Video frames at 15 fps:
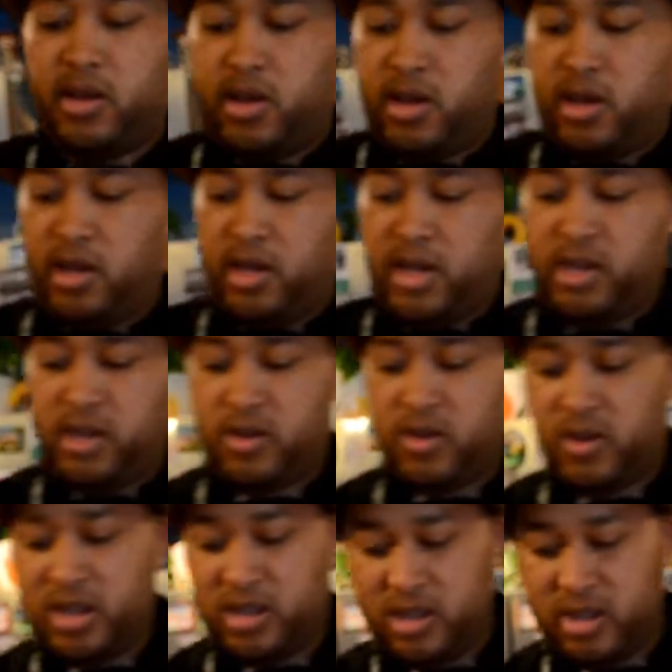And there you go.
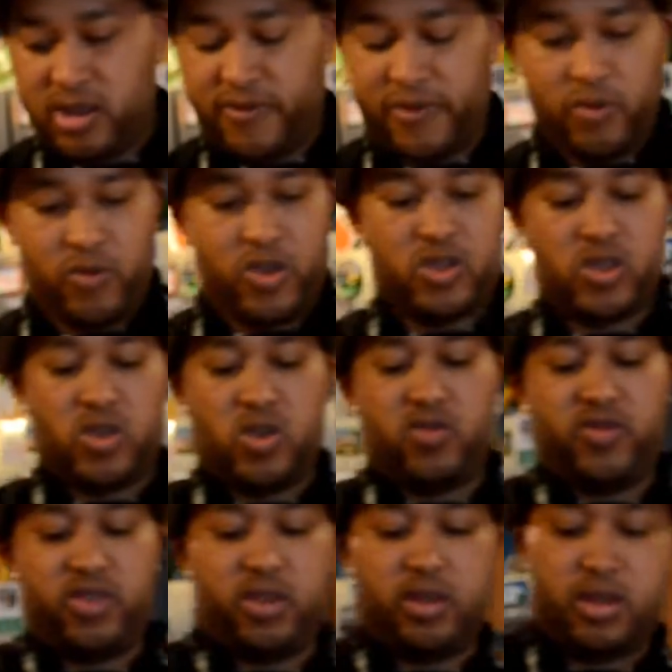That's enough for one serving.
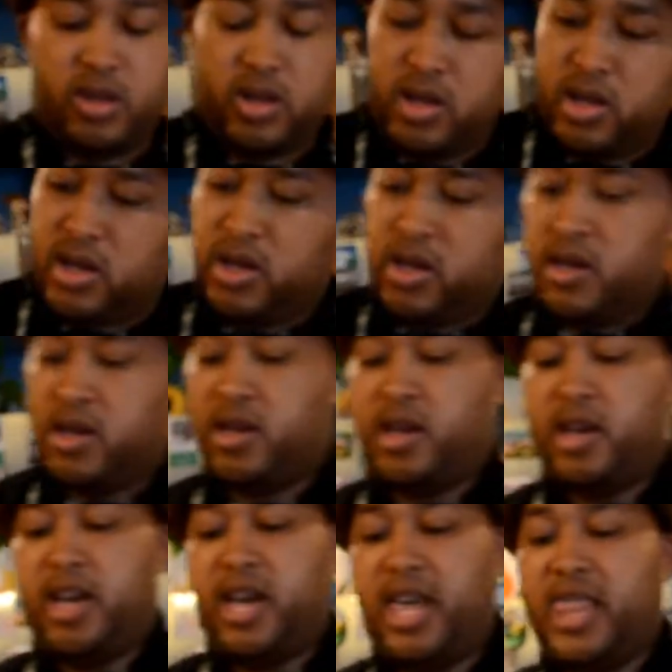
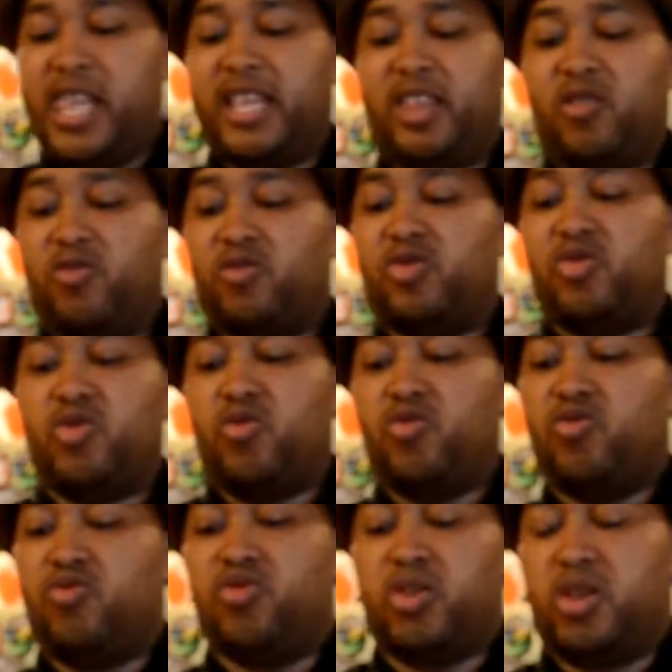And let those
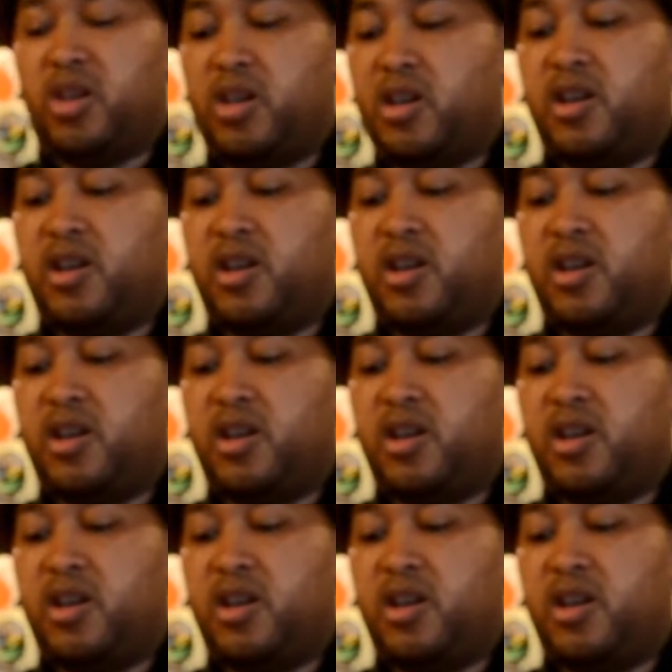noodles